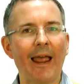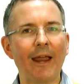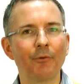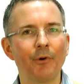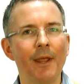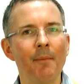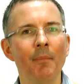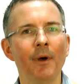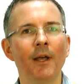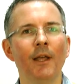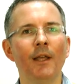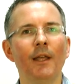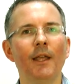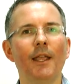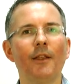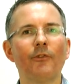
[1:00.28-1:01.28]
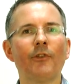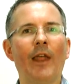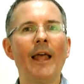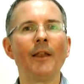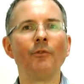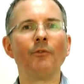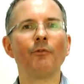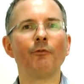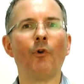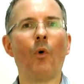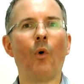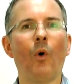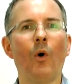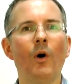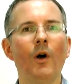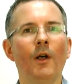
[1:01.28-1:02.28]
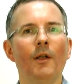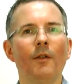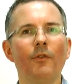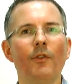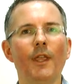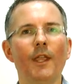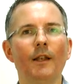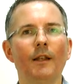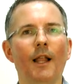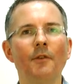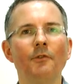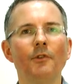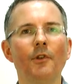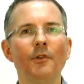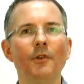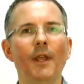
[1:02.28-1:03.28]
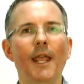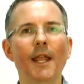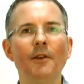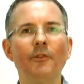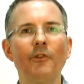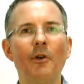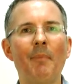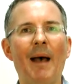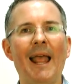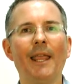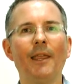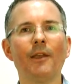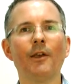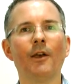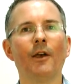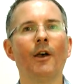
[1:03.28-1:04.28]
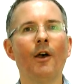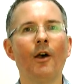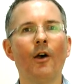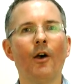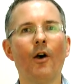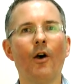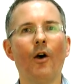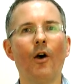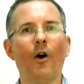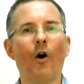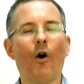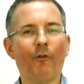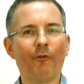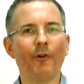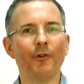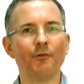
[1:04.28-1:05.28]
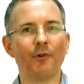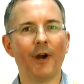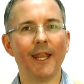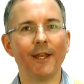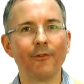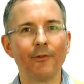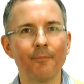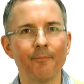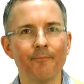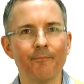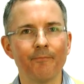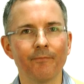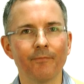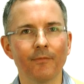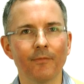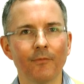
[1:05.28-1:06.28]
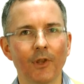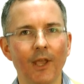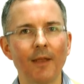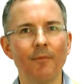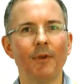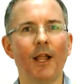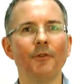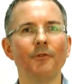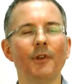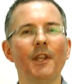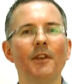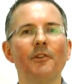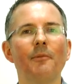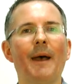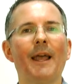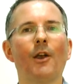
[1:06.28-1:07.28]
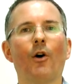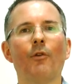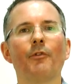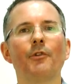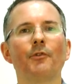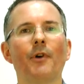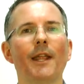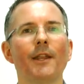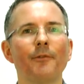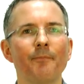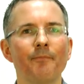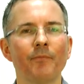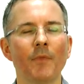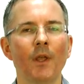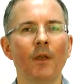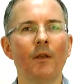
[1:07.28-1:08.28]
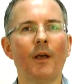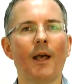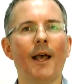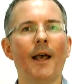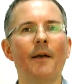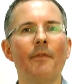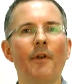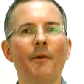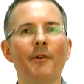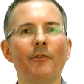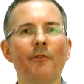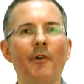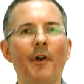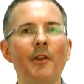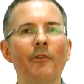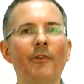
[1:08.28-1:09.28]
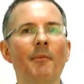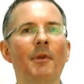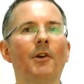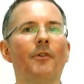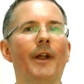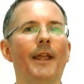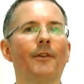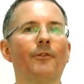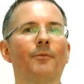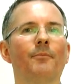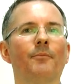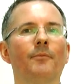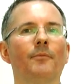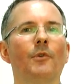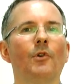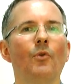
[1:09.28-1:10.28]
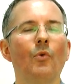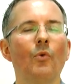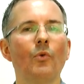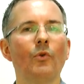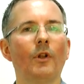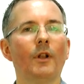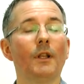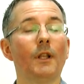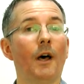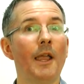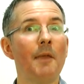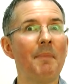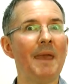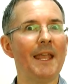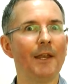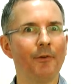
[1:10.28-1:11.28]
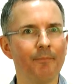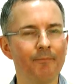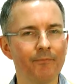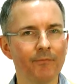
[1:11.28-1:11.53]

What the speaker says: acronym. It stands for the London Interbank Offered Rate. Okay, London Interbank Offered Rate. And there is a very similar rate called LIBID,